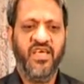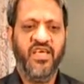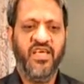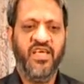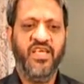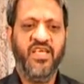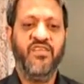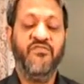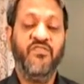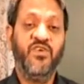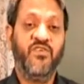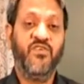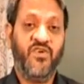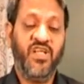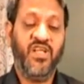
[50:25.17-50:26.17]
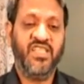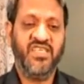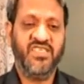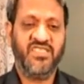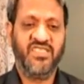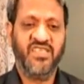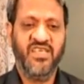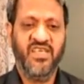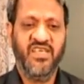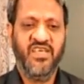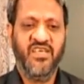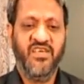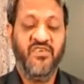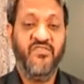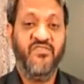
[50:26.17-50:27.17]
In view of all this,
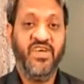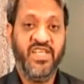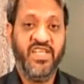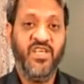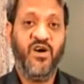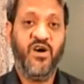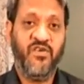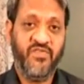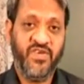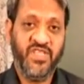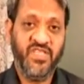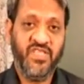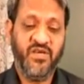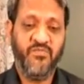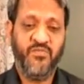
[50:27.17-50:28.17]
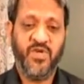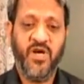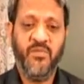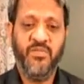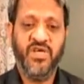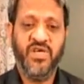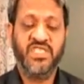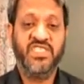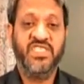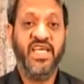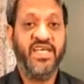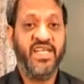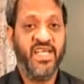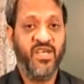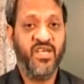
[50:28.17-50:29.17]
very often, the proper
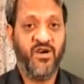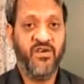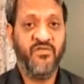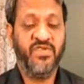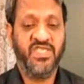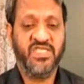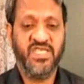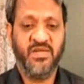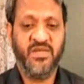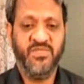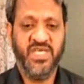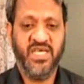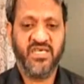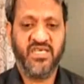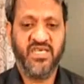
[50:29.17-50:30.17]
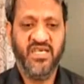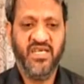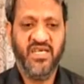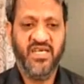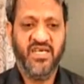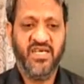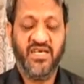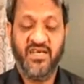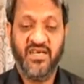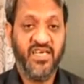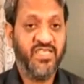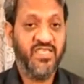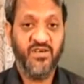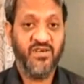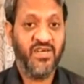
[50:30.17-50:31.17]
setting of a subject
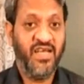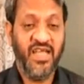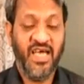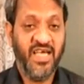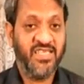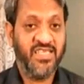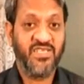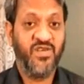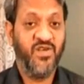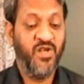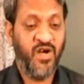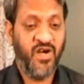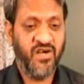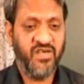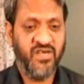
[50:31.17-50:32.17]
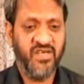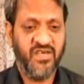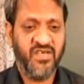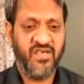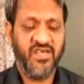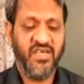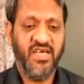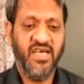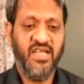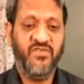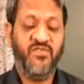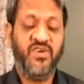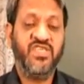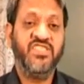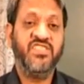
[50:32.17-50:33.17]
does not last long, and
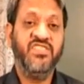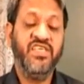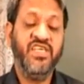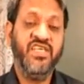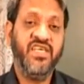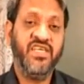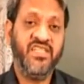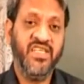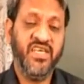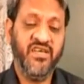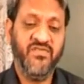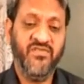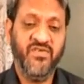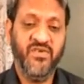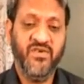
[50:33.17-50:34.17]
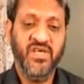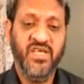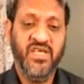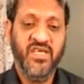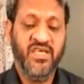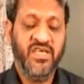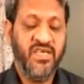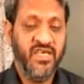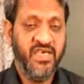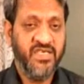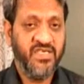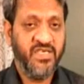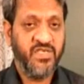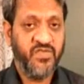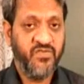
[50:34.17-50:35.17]
what is needed, therefore, is
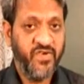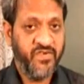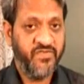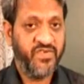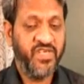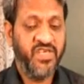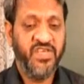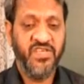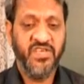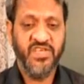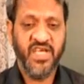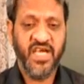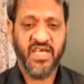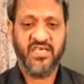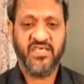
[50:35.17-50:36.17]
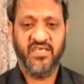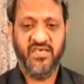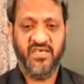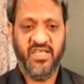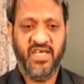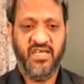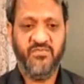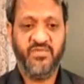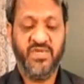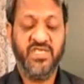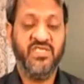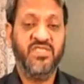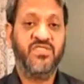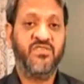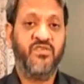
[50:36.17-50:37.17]
a swift reaction and
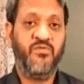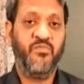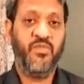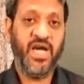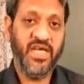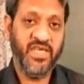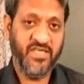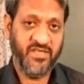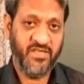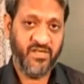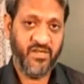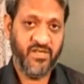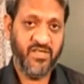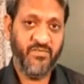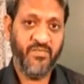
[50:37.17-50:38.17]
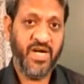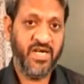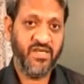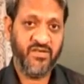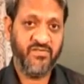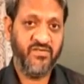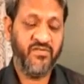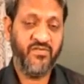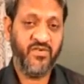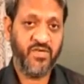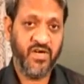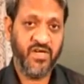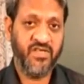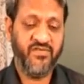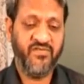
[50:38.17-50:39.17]
presence of mind on the part of the
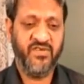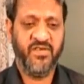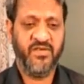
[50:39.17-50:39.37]
photographer.